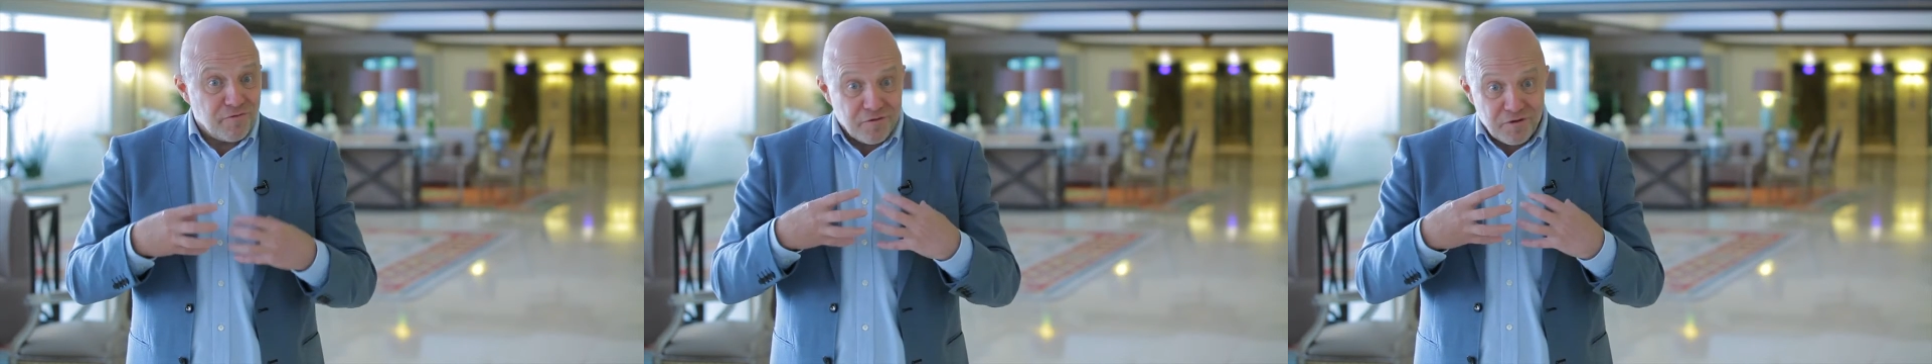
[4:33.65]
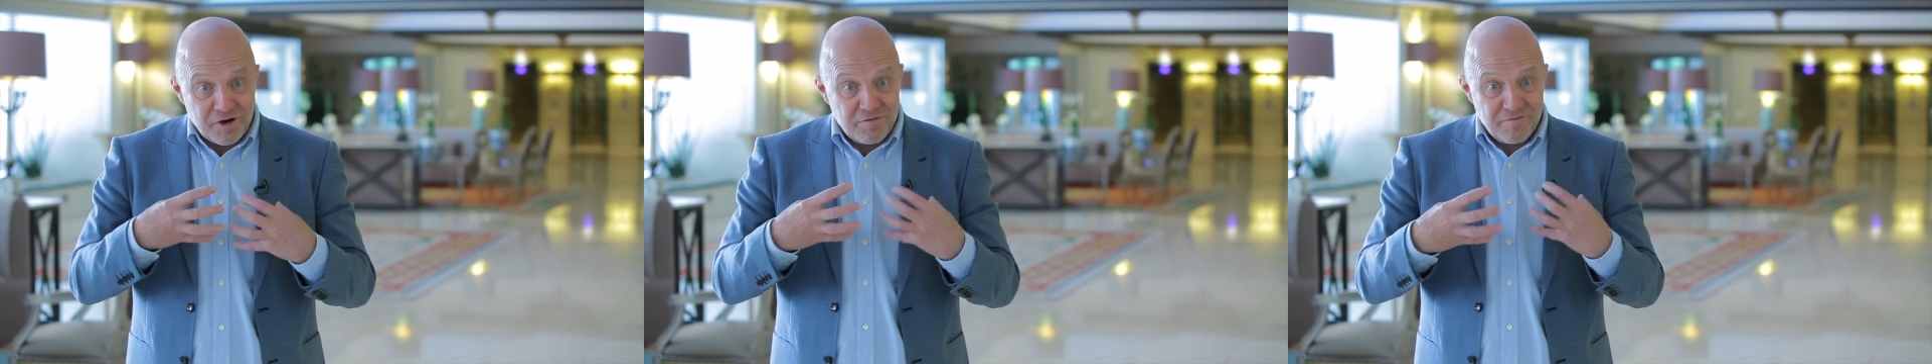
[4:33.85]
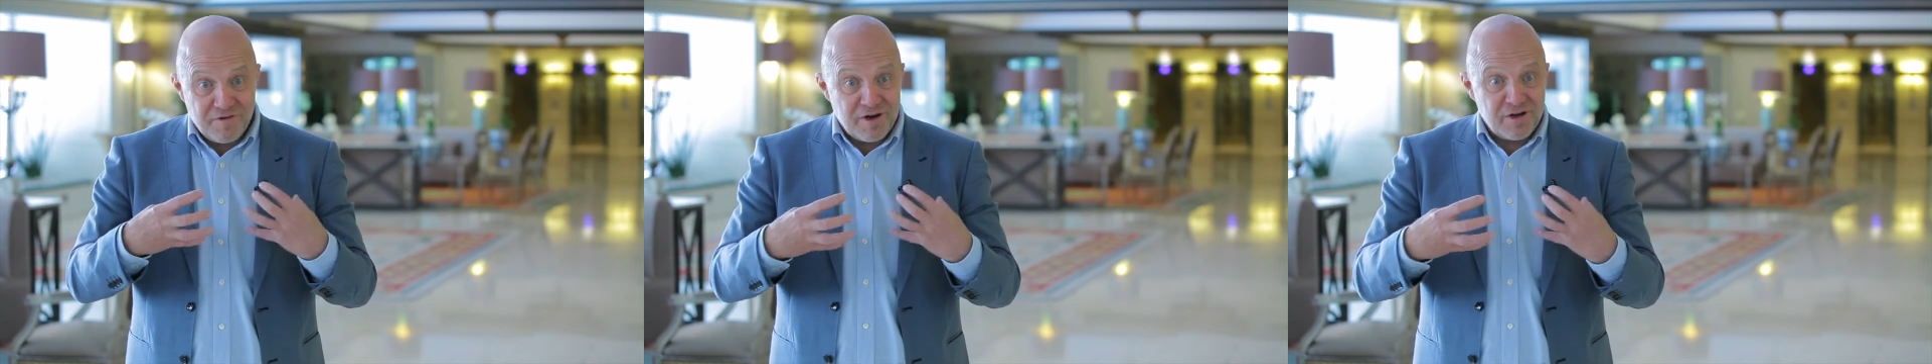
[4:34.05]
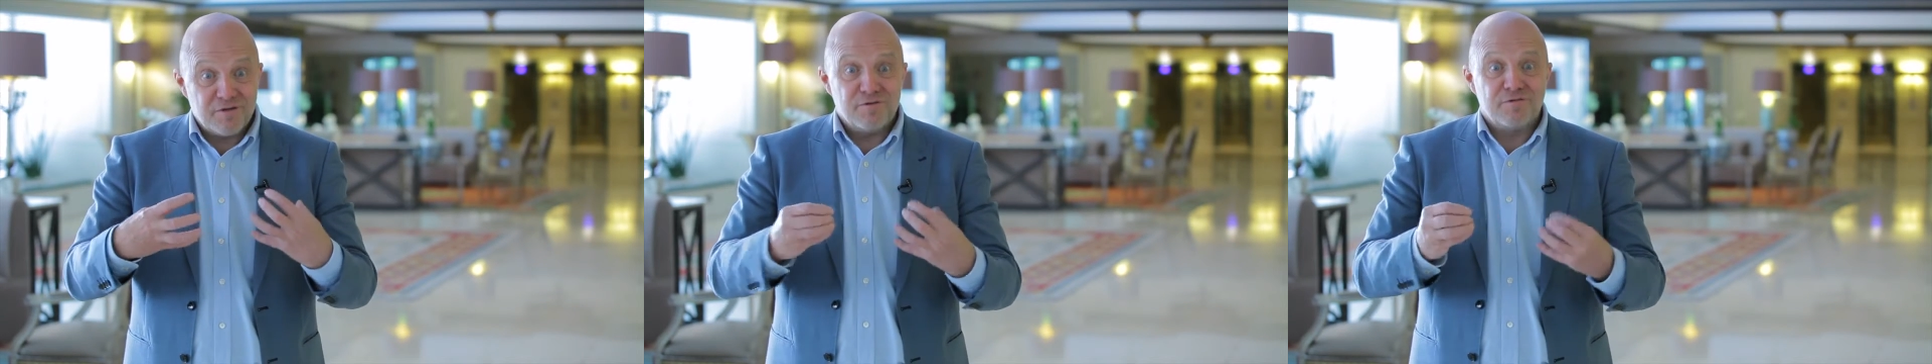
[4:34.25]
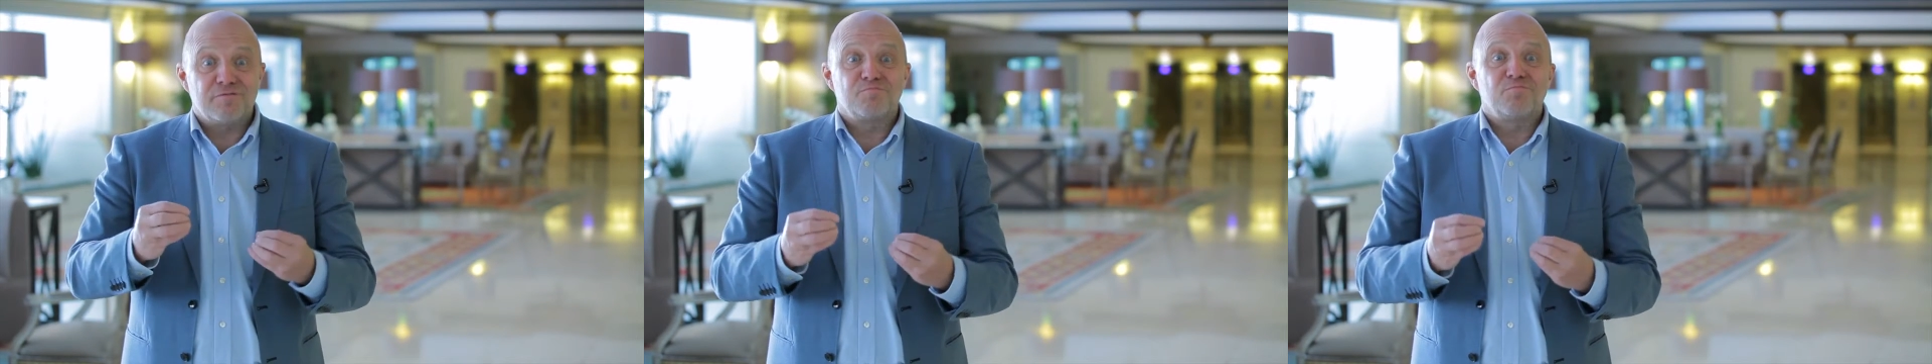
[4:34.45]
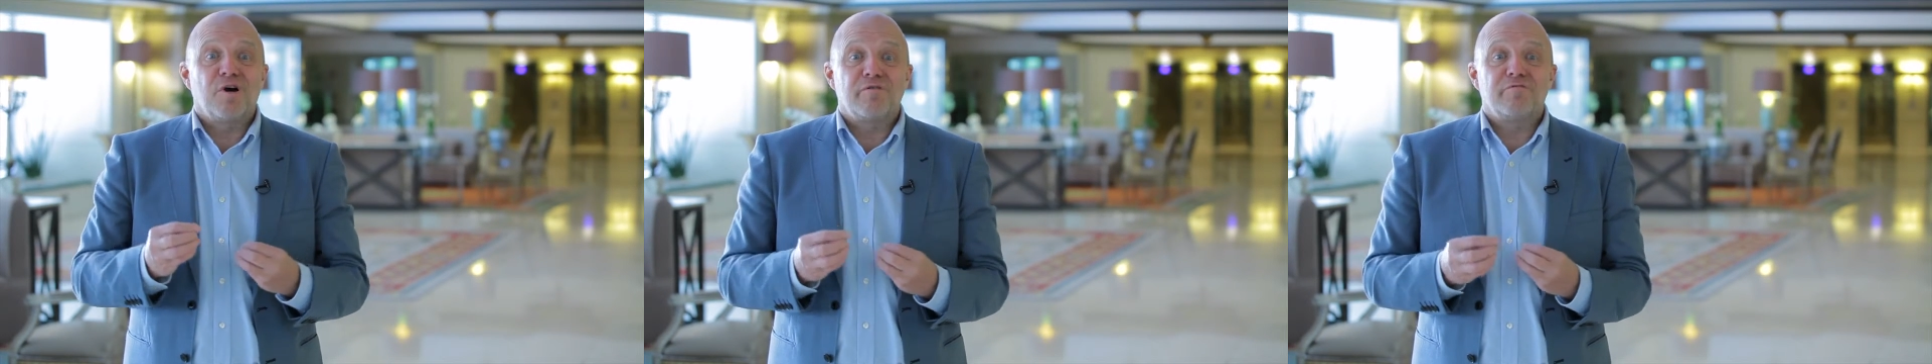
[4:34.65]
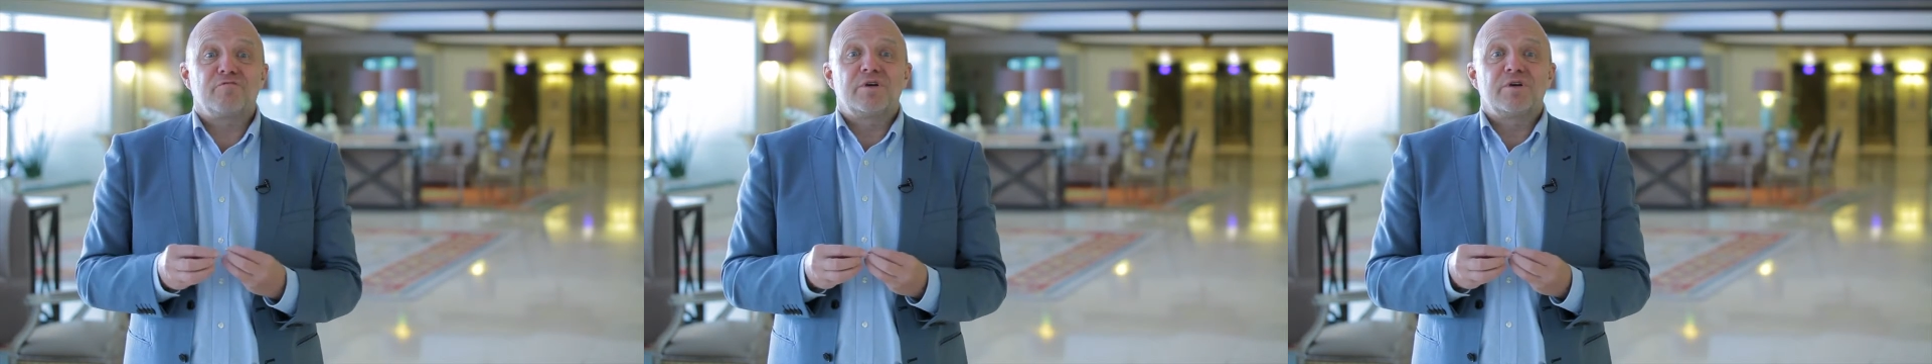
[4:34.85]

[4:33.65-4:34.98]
for a very good mouth